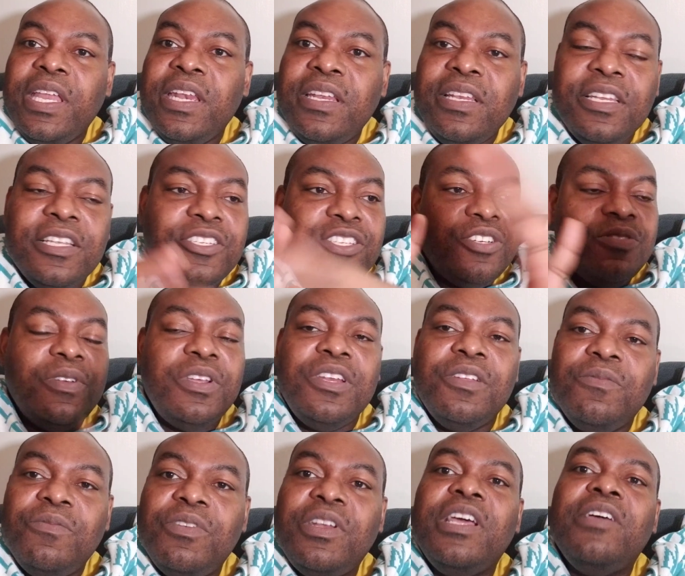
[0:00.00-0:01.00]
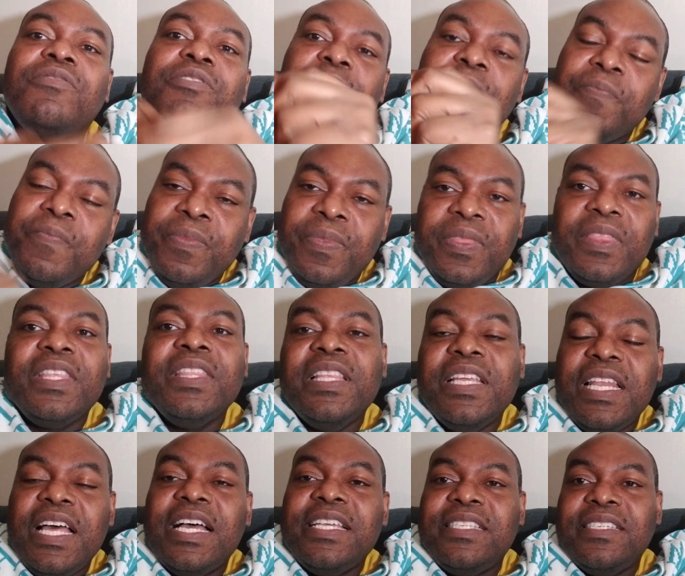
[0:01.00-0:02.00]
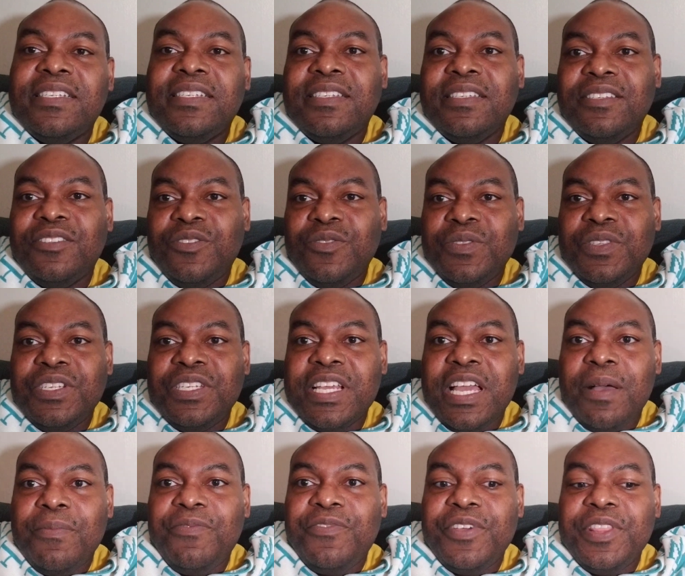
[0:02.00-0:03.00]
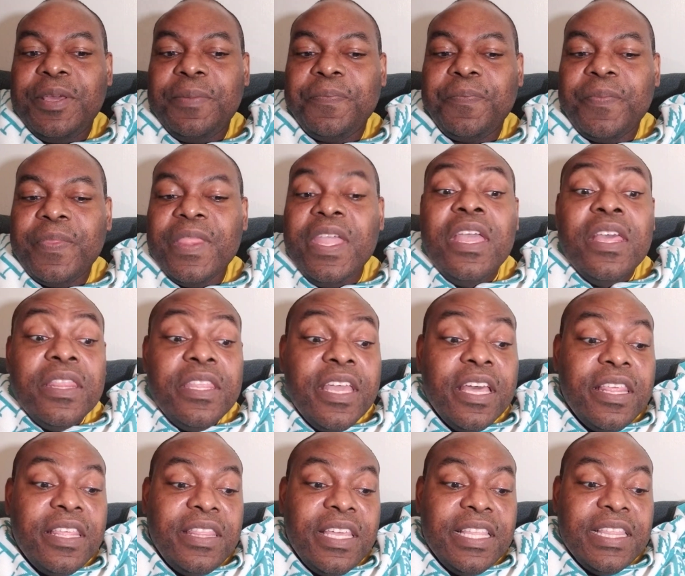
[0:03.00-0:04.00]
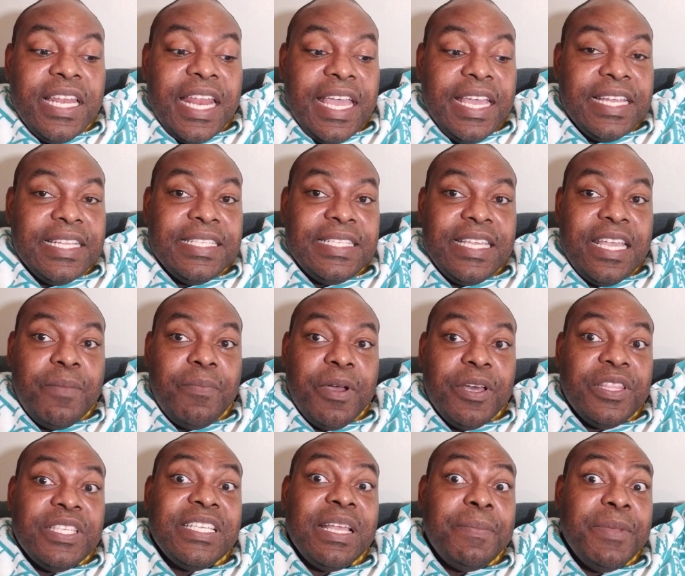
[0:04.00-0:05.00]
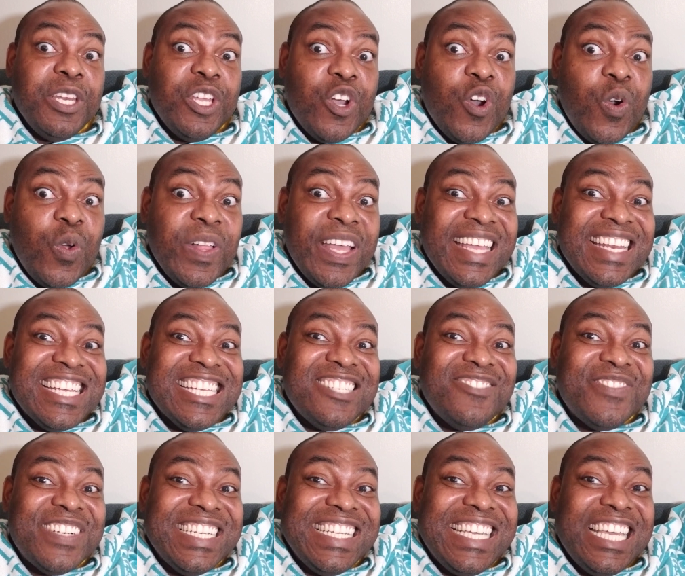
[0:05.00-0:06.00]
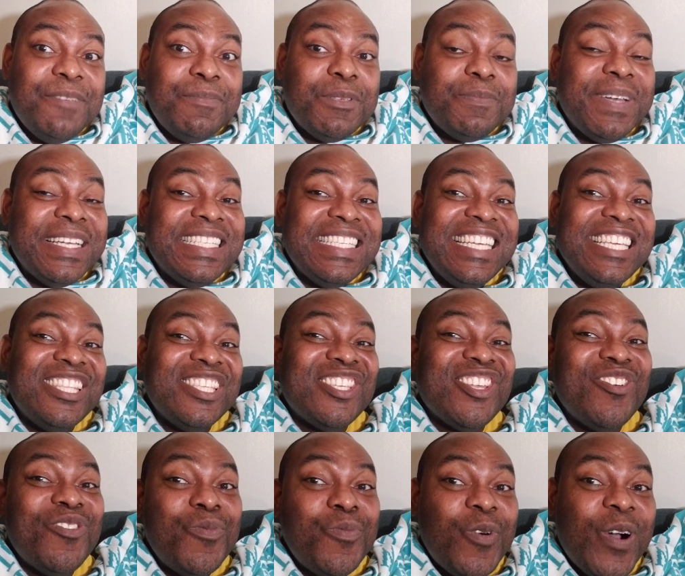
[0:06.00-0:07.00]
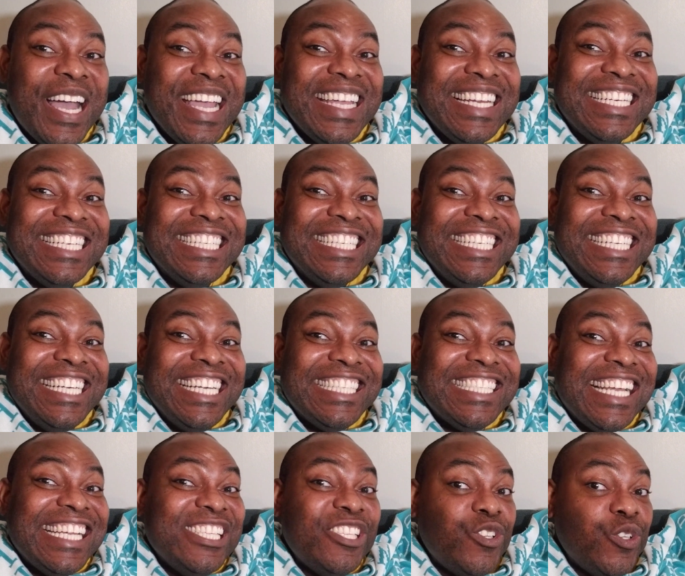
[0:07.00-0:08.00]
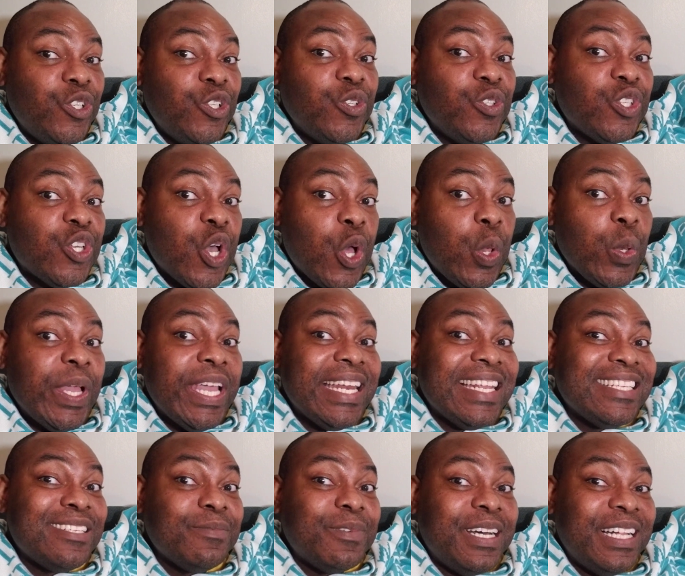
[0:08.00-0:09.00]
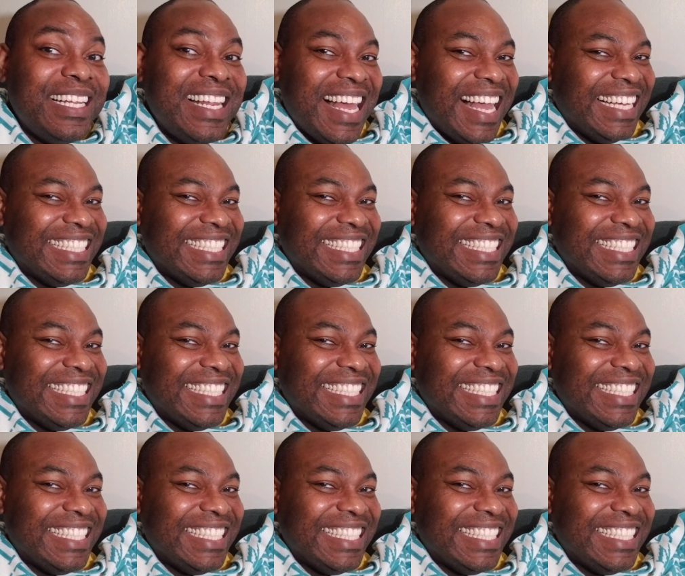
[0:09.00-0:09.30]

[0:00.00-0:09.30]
and Listerine and whatever, and the lozenges do the job for them. The other thing that I can say about this, I mean, Colgate is what keeps my teeth so white, because I do use Colgate as well.